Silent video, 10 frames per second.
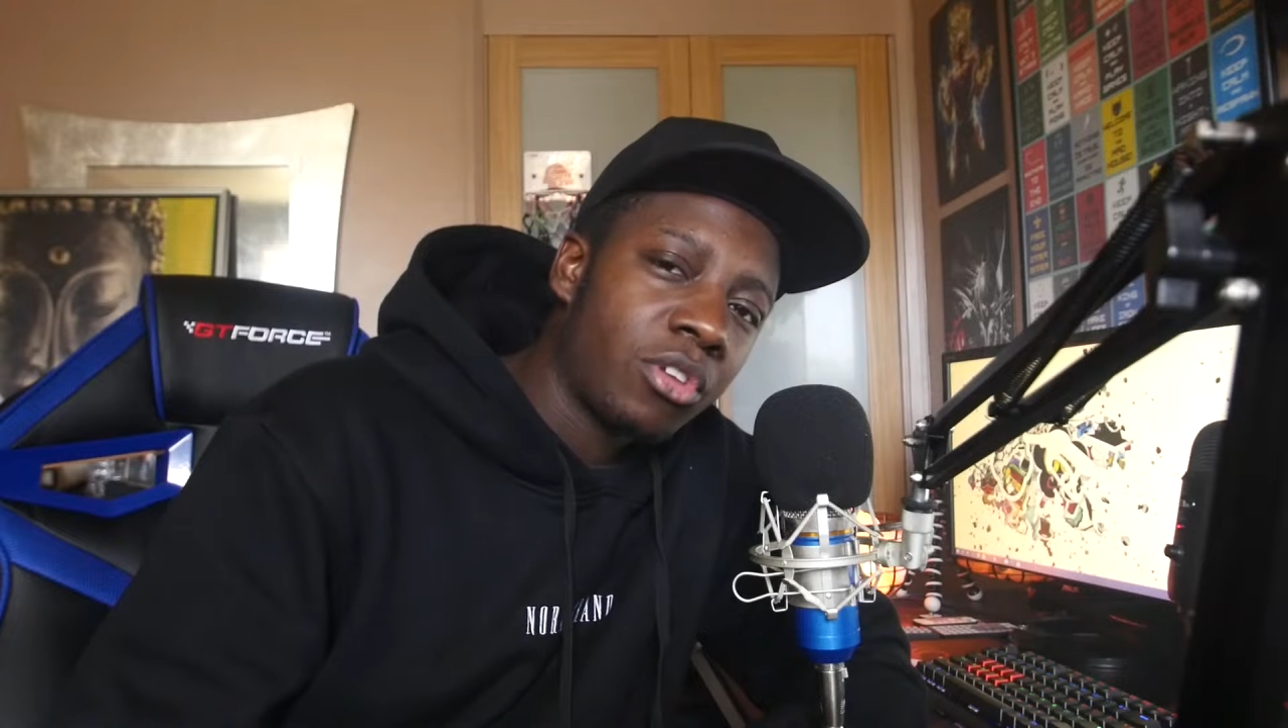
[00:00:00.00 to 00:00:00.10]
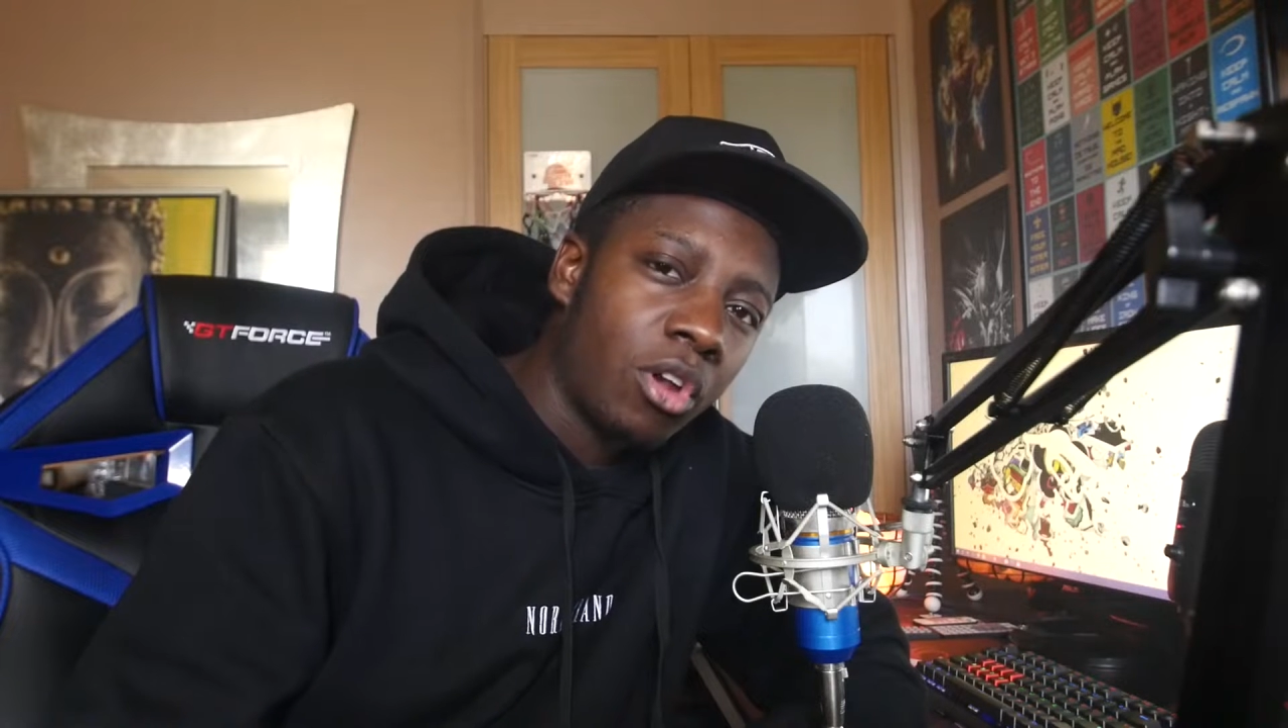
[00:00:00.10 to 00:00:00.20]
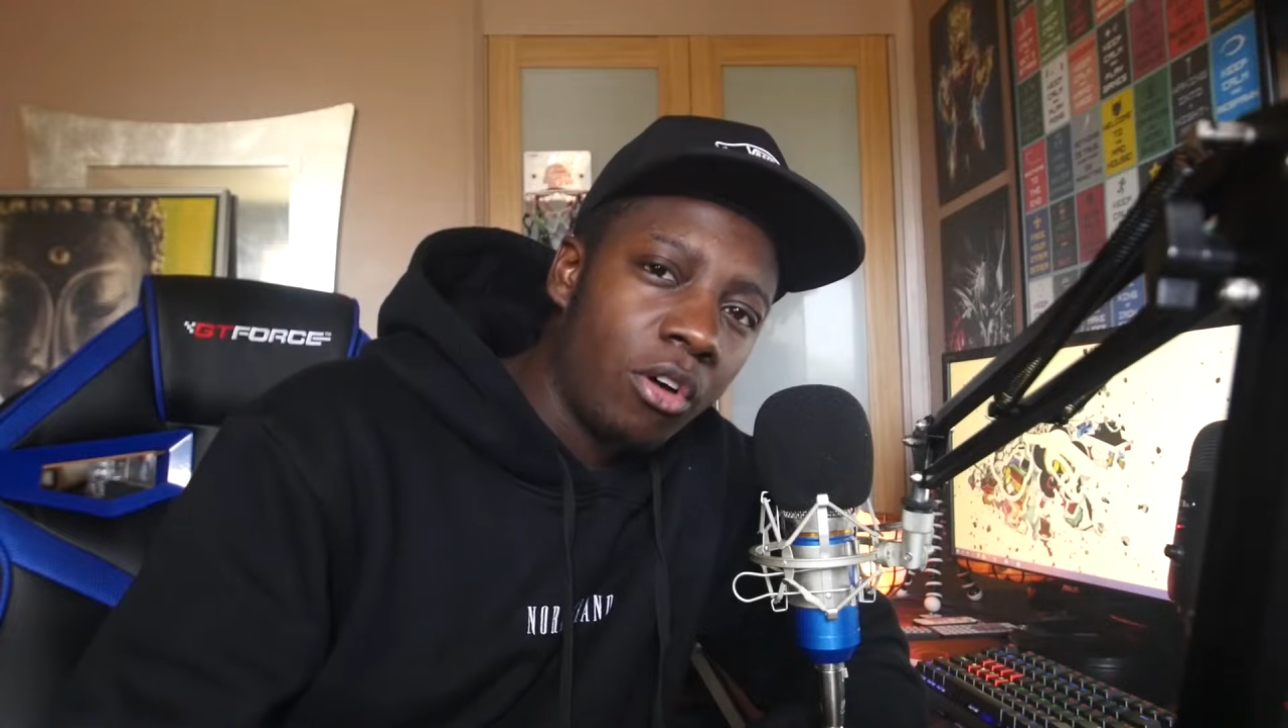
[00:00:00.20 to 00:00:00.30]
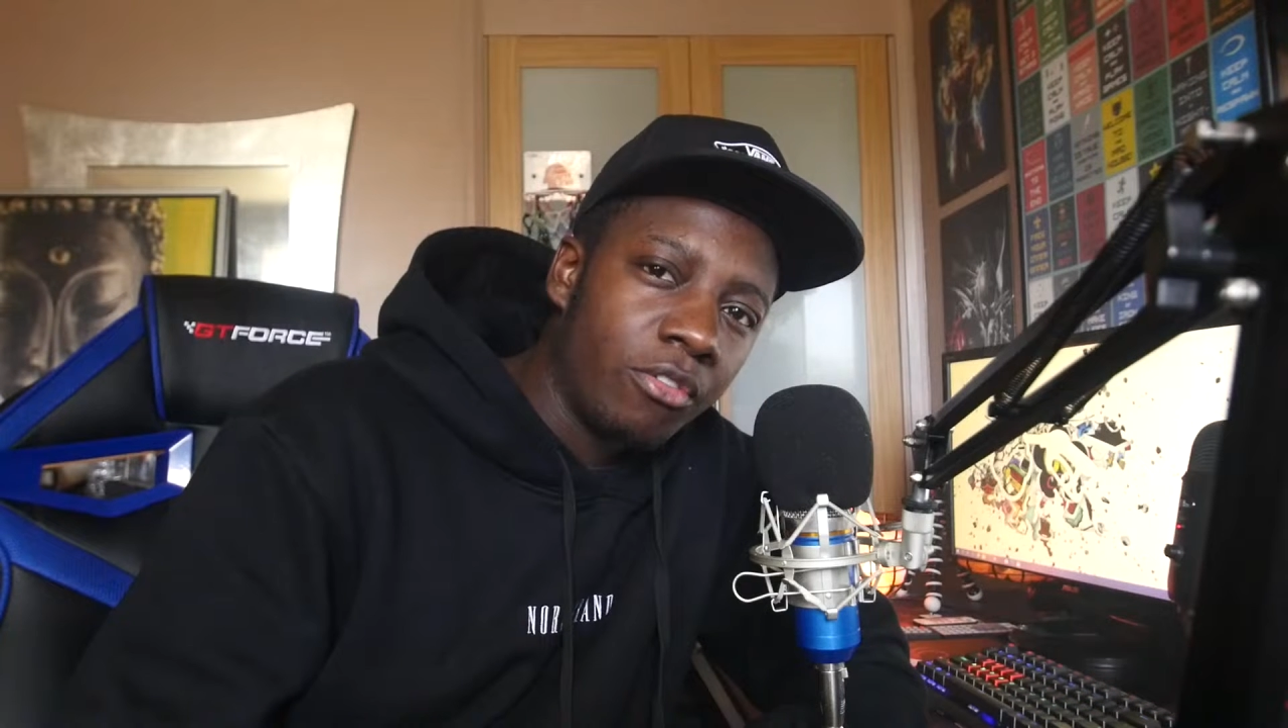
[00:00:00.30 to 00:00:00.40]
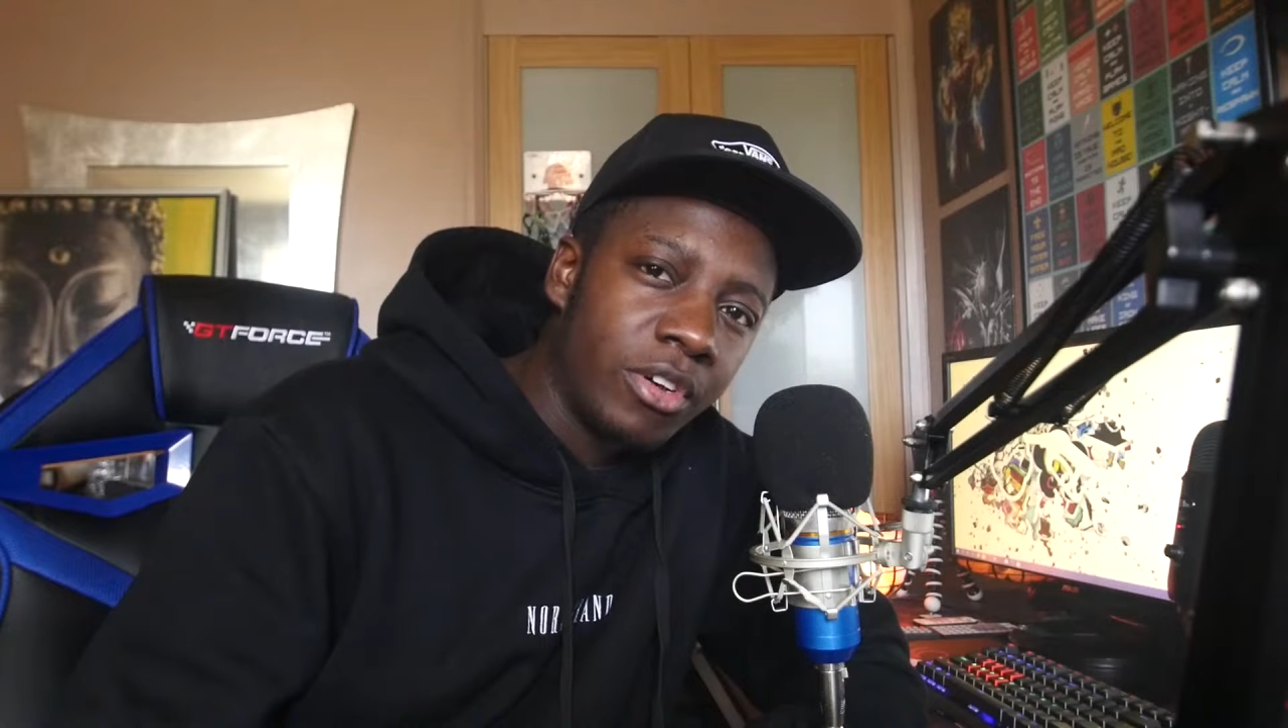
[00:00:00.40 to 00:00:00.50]
a
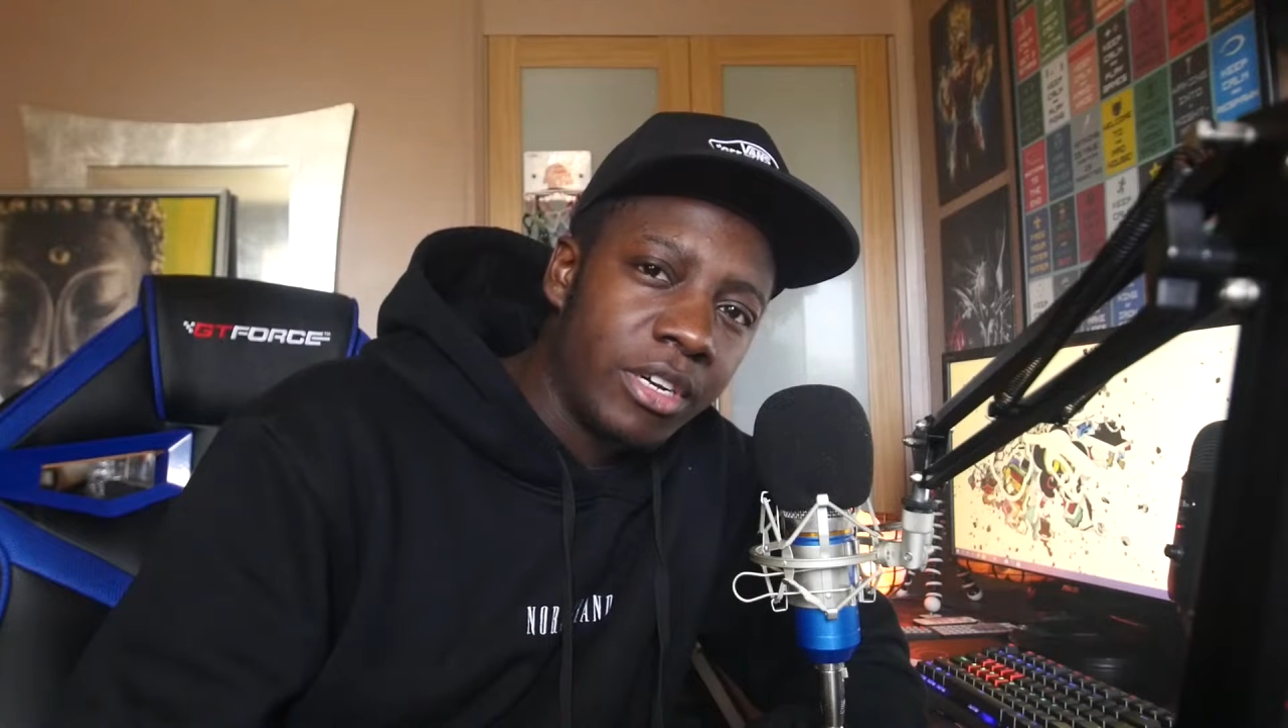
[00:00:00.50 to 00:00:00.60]
lot of